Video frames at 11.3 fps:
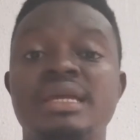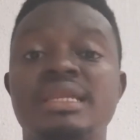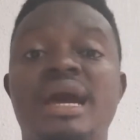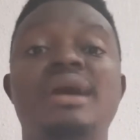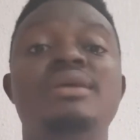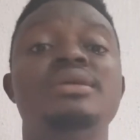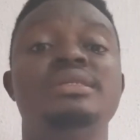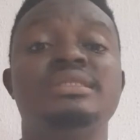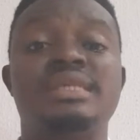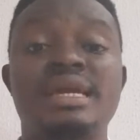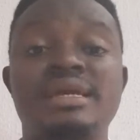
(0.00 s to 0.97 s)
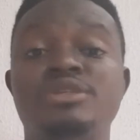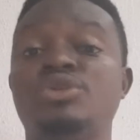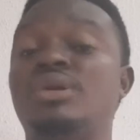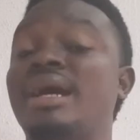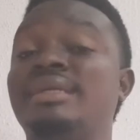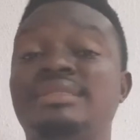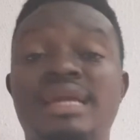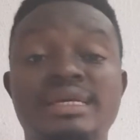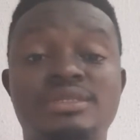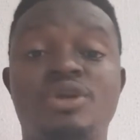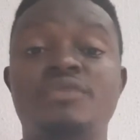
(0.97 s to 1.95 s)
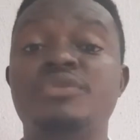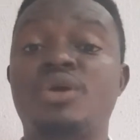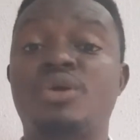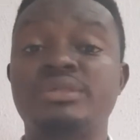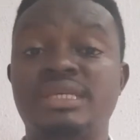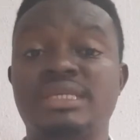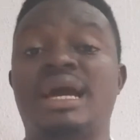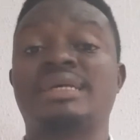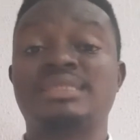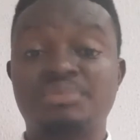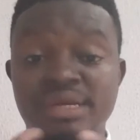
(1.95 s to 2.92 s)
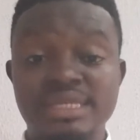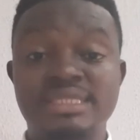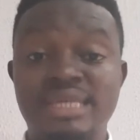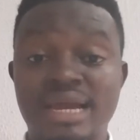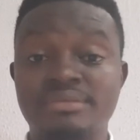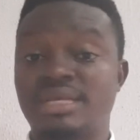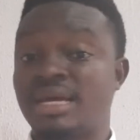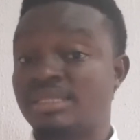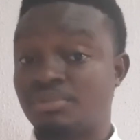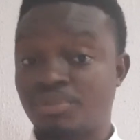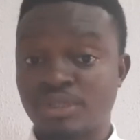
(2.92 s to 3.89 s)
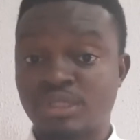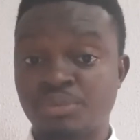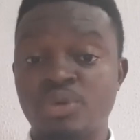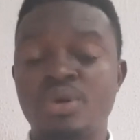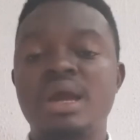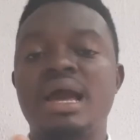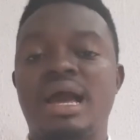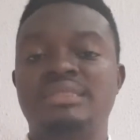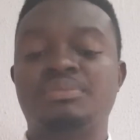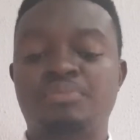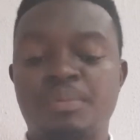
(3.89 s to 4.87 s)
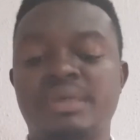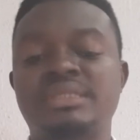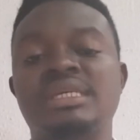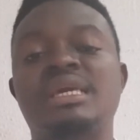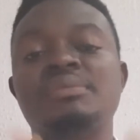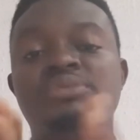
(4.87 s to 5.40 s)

Now, you can get governor consent as many times as possible. As the property keeps